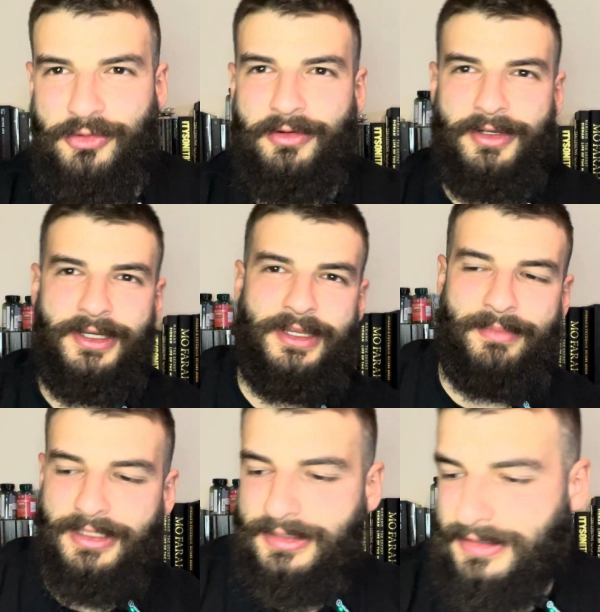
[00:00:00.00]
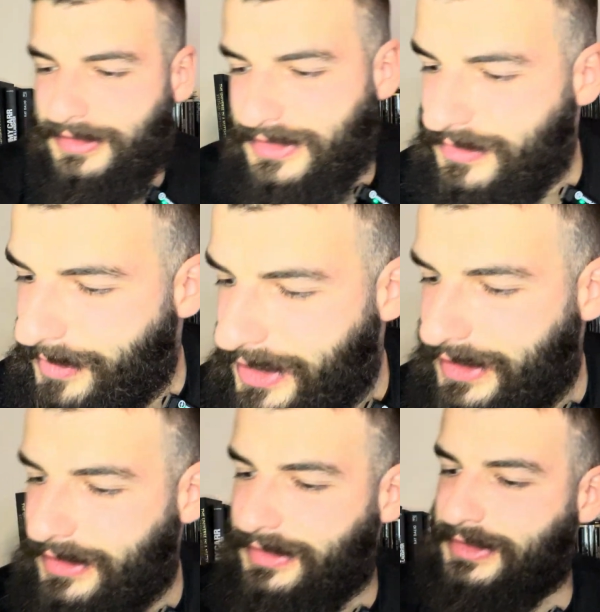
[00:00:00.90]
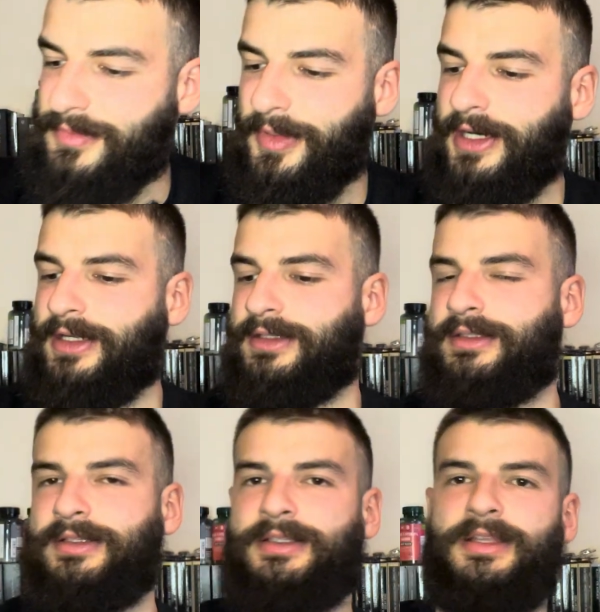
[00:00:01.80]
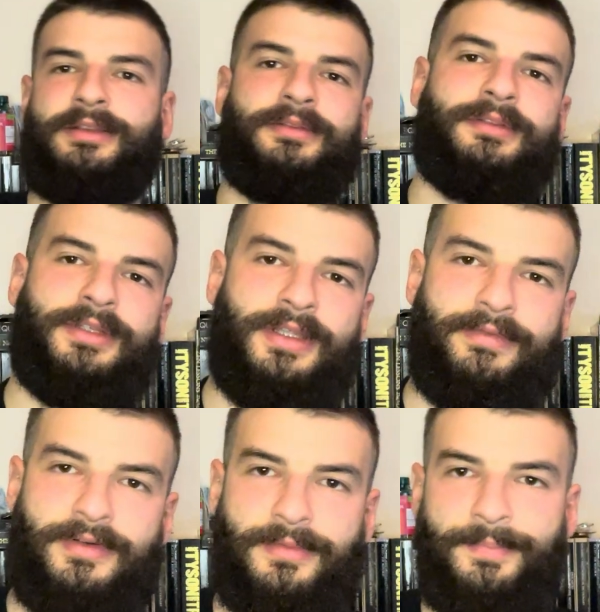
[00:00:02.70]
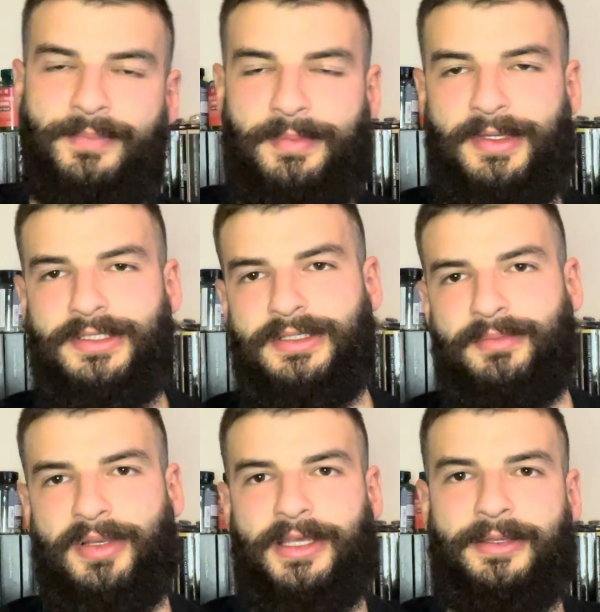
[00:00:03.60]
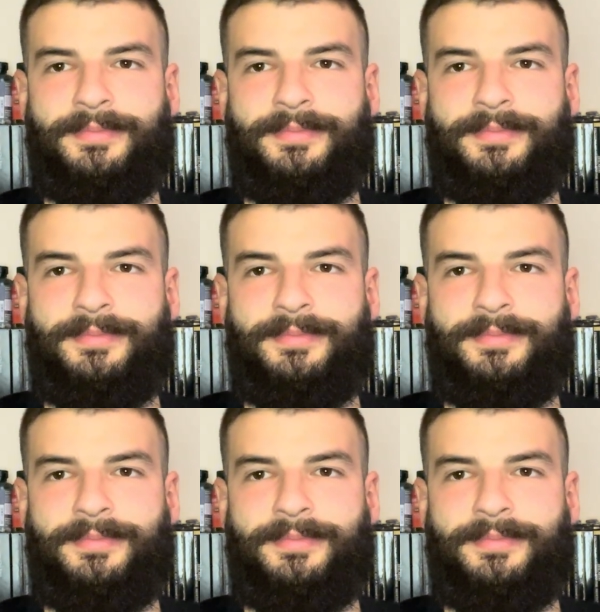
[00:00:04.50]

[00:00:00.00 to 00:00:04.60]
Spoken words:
agreement. Smart. Again, another amazing play.